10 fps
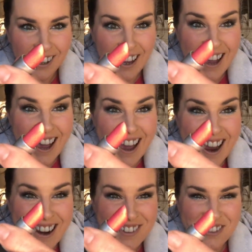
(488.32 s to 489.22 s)

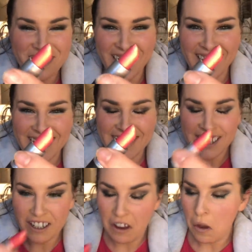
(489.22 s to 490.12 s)
Aha, I was right.
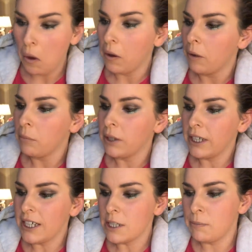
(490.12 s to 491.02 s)

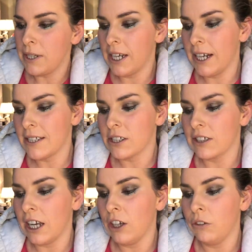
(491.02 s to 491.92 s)
Please be nice because
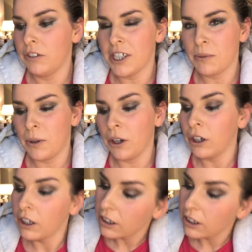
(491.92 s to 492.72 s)
I love this one.